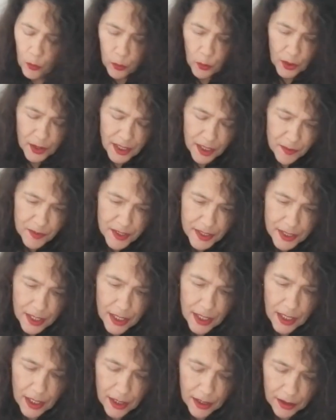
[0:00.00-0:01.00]
What I'm
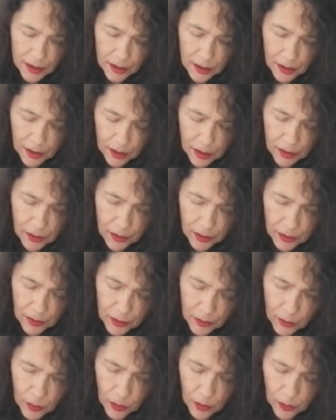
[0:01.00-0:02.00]
seeing
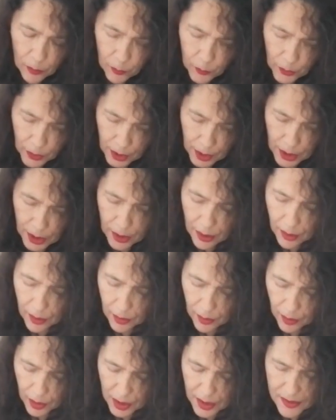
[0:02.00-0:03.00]

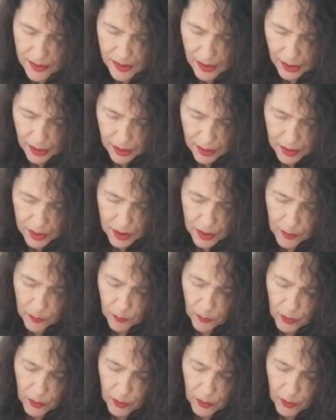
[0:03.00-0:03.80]
here is that